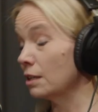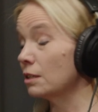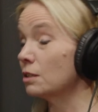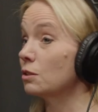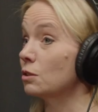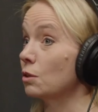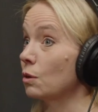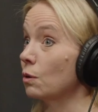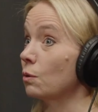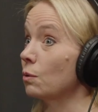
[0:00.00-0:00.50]

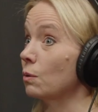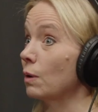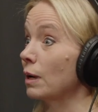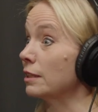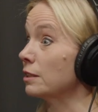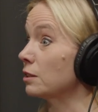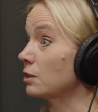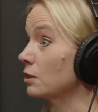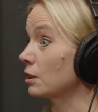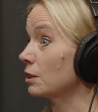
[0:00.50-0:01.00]
So I
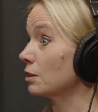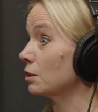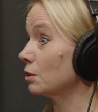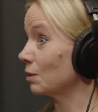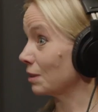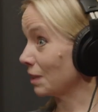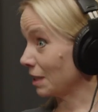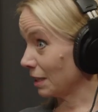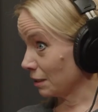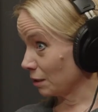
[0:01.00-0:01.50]
started
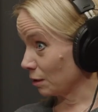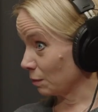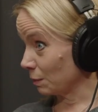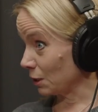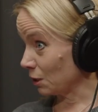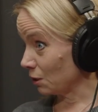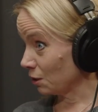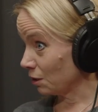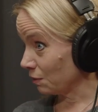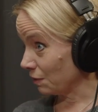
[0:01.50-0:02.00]
doing
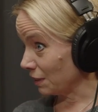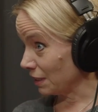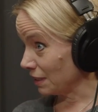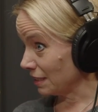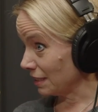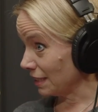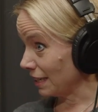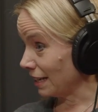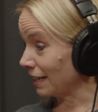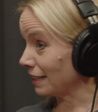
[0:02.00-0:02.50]
customer
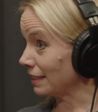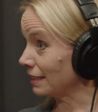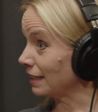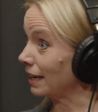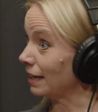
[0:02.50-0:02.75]
service at